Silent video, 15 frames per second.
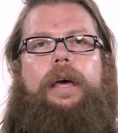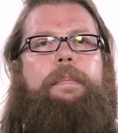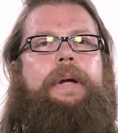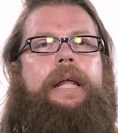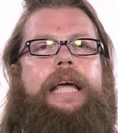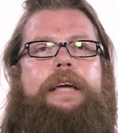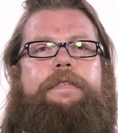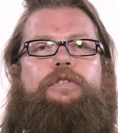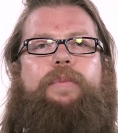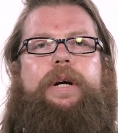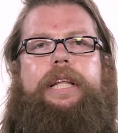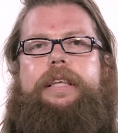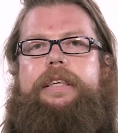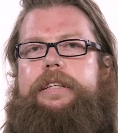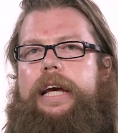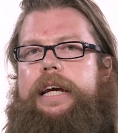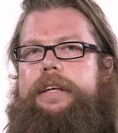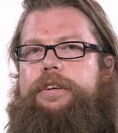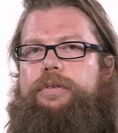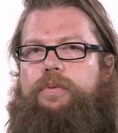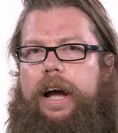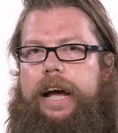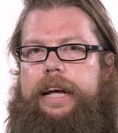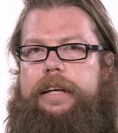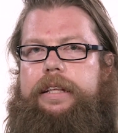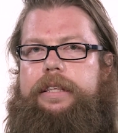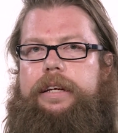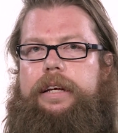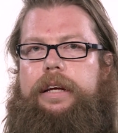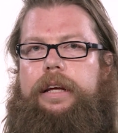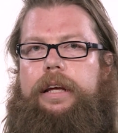But even when the stakes are raised,